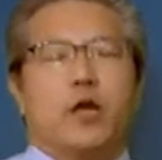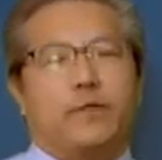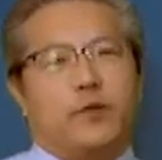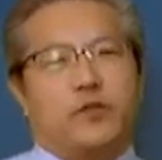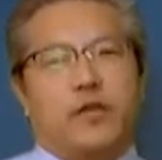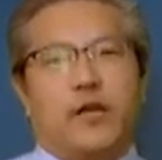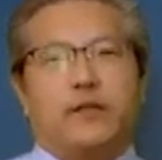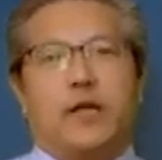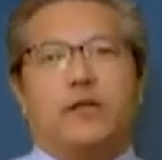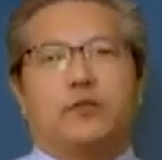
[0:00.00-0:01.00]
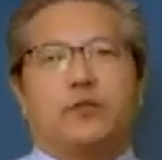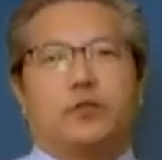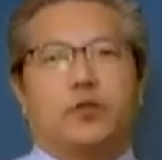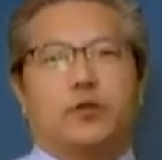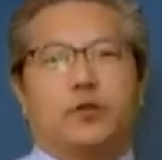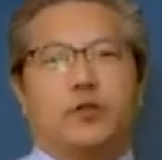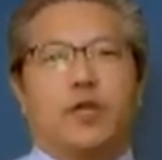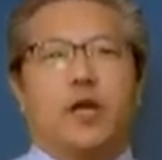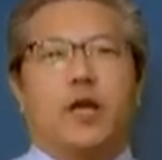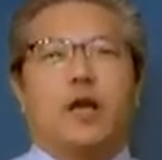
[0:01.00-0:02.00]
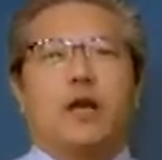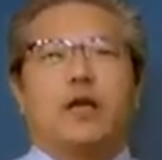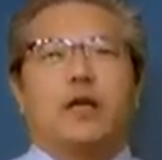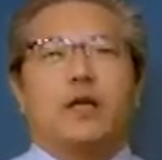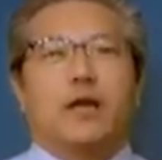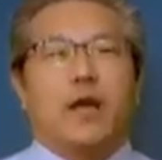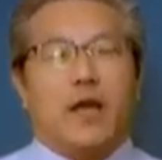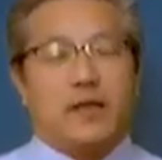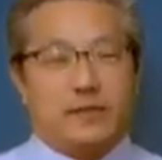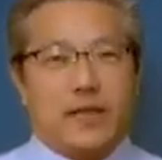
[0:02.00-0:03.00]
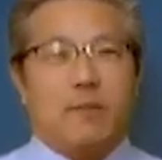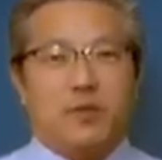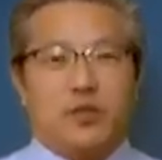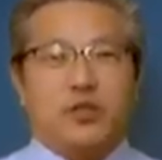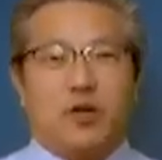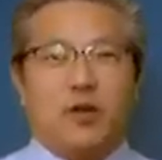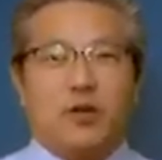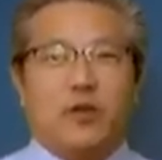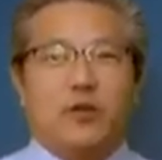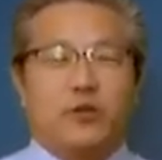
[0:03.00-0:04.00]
if your sanitizer solution has that much color,